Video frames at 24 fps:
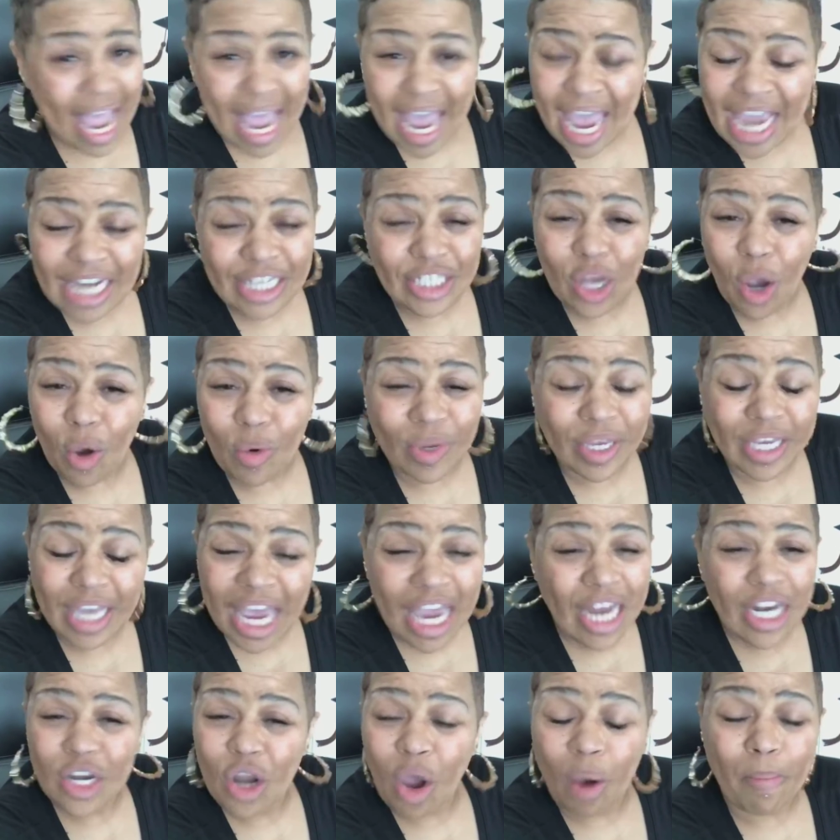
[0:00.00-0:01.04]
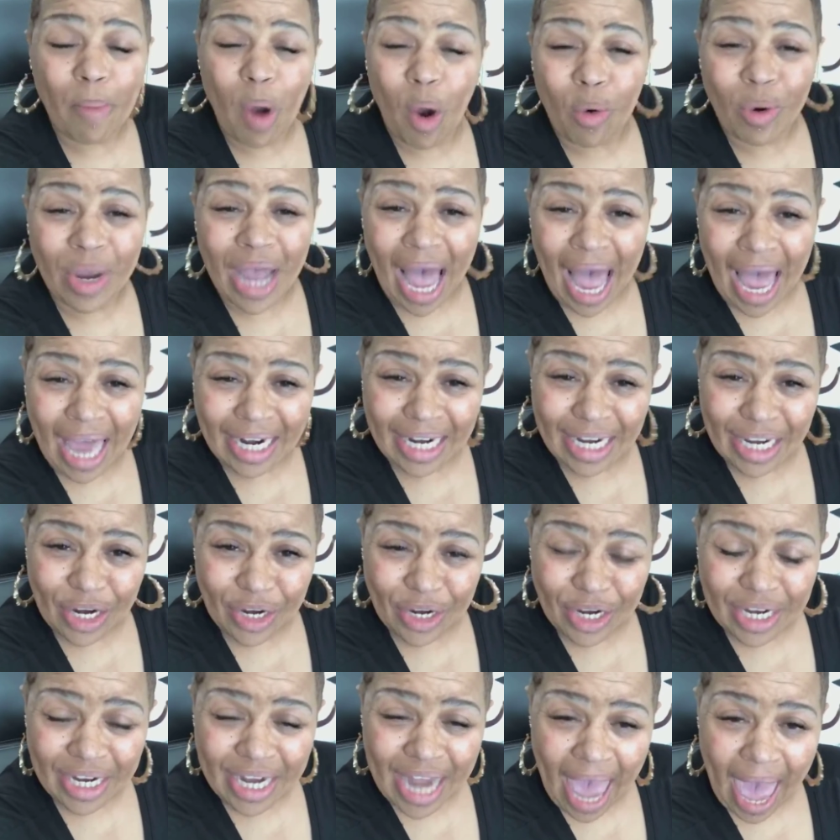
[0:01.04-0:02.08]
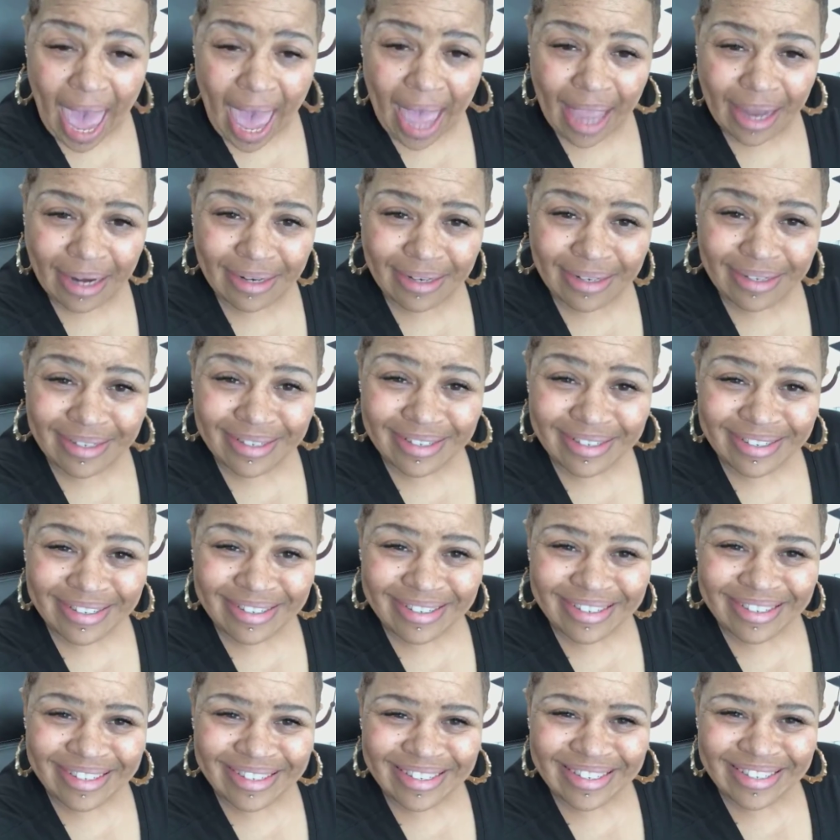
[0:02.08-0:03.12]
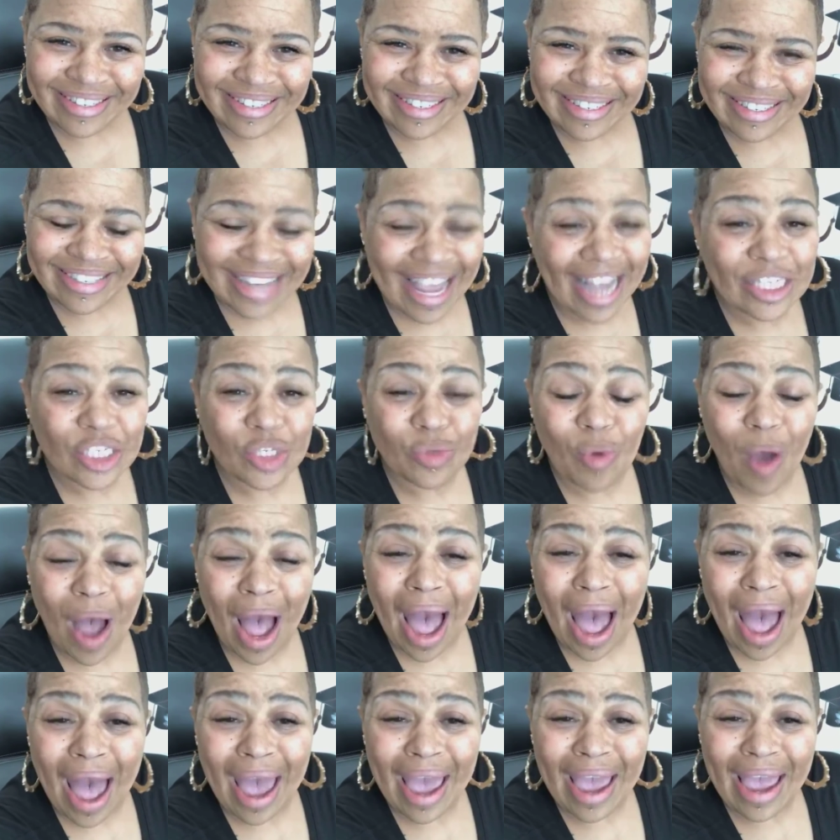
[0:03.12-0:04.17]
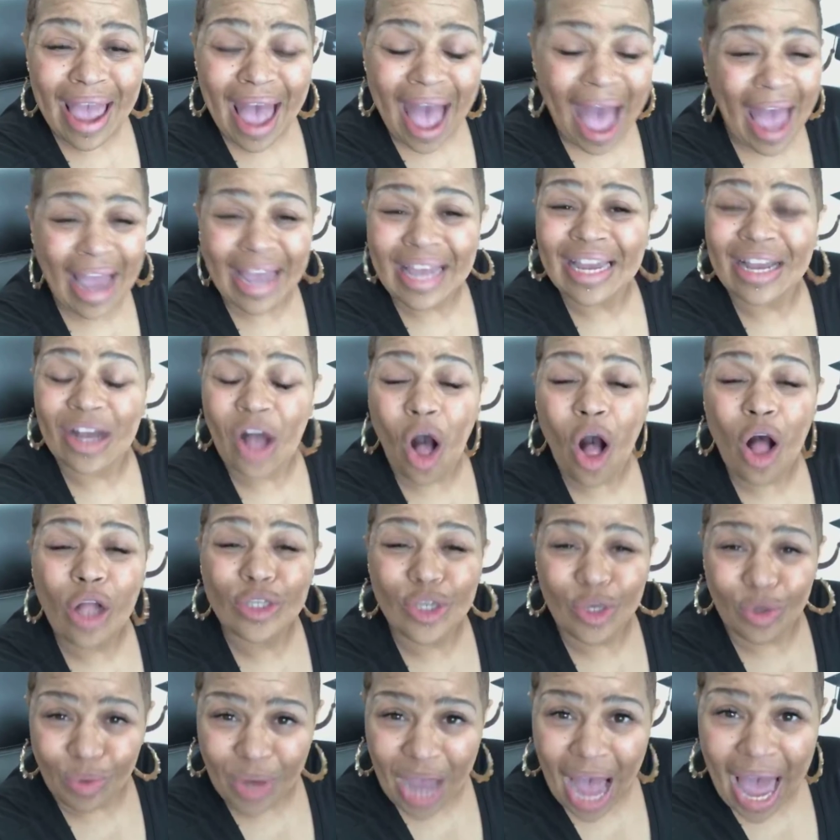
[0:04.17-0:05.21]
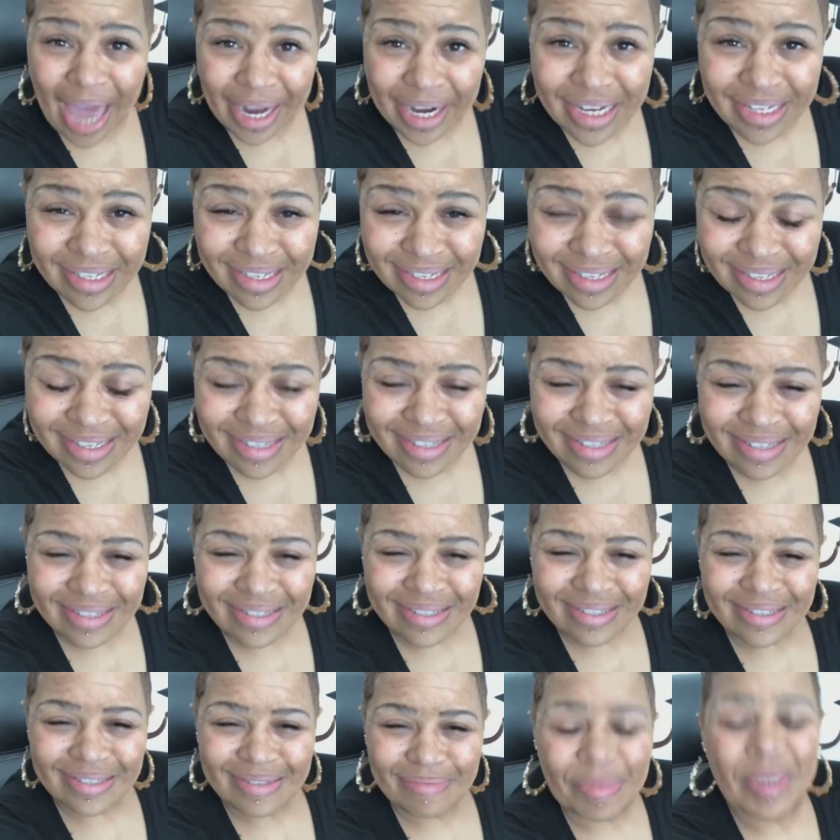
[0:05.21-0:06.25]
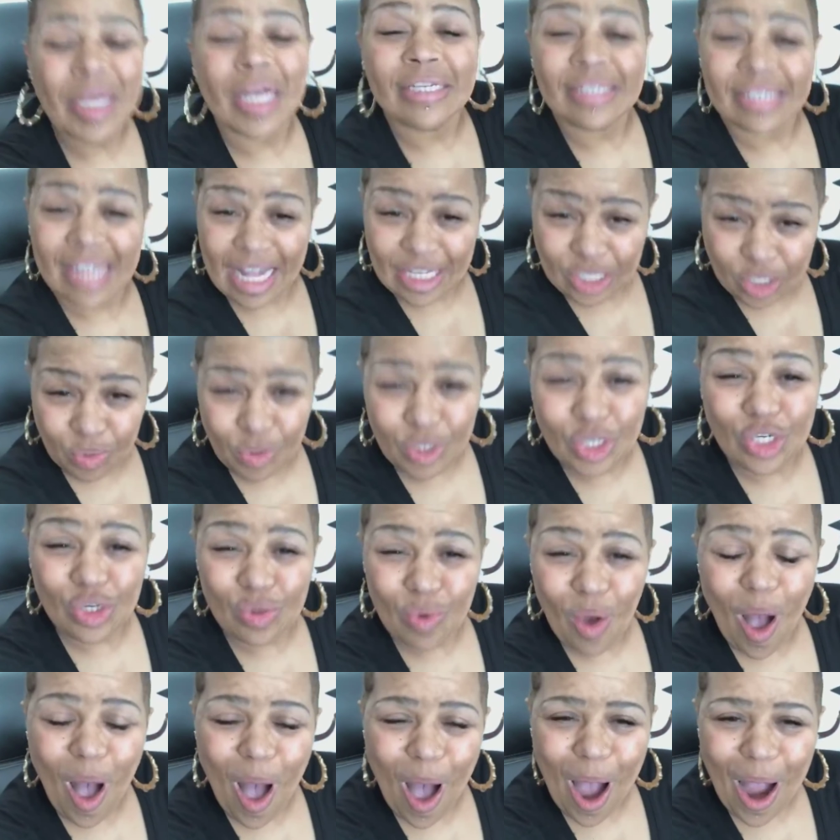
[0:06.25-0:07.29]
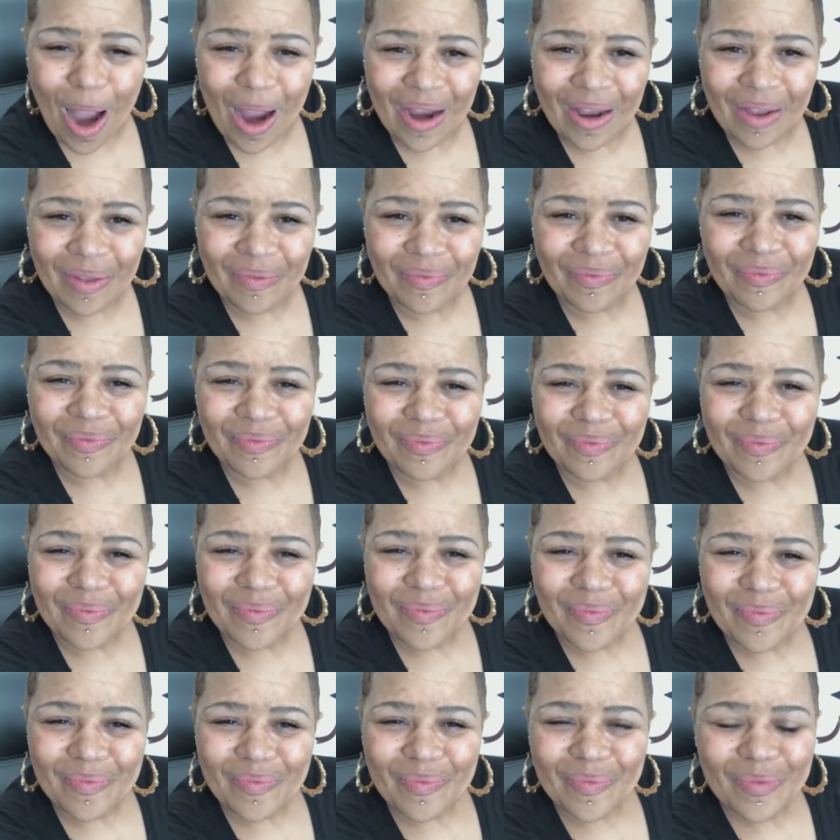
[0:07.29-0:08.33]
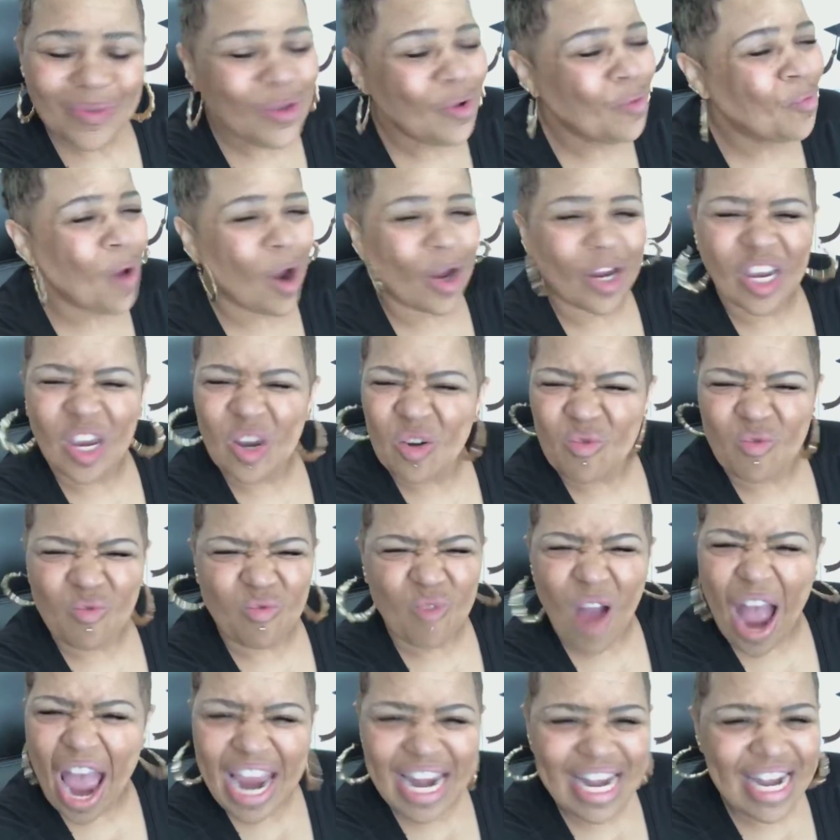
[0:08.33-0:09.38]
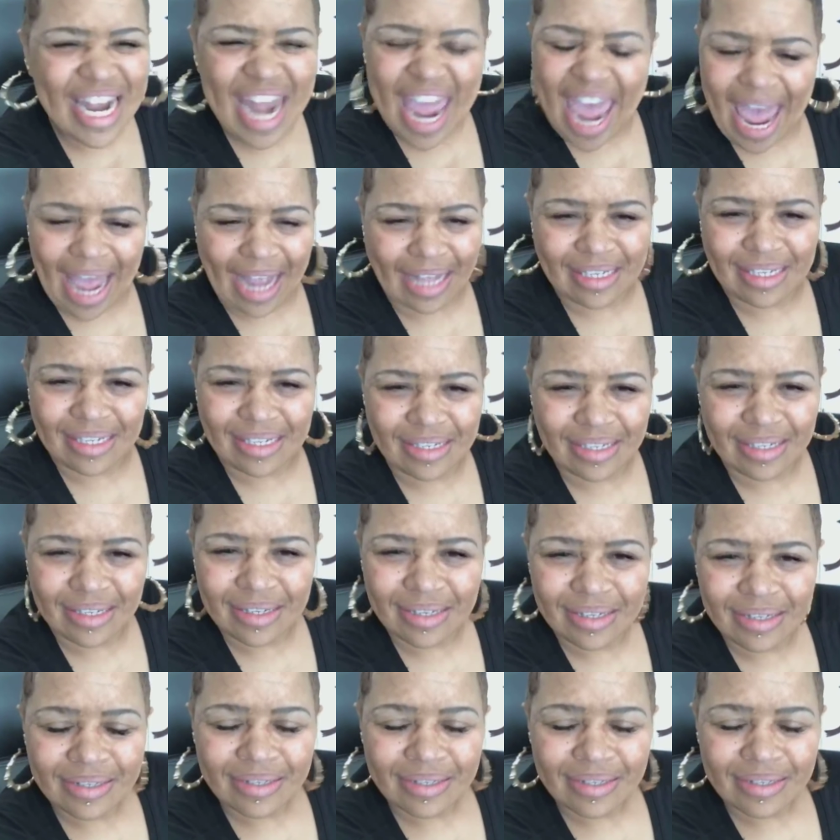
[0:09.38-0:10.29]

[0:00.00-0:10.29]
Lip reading: It don't get no more godlier than that. That's why I can call you goddess, because that's what you are. You working right next